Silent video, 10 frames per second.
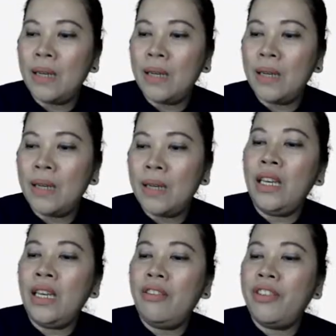And then
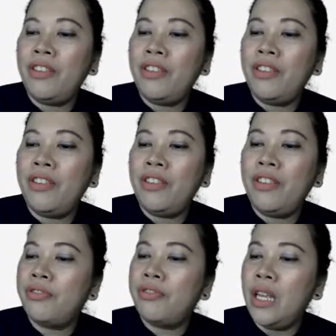if you
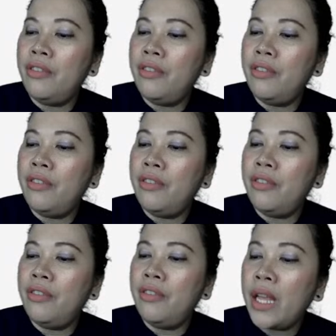have, if
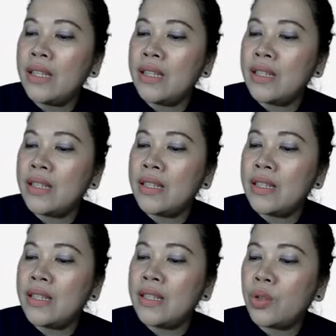y is
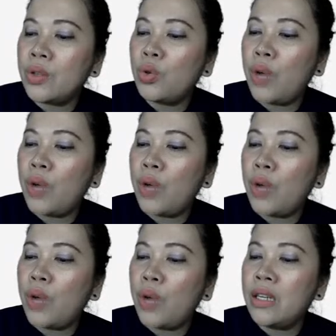0, so 2x
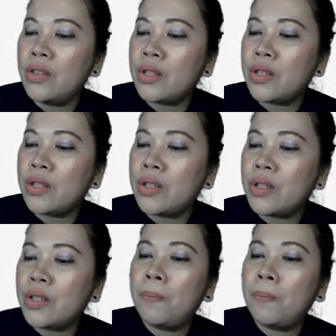minus 3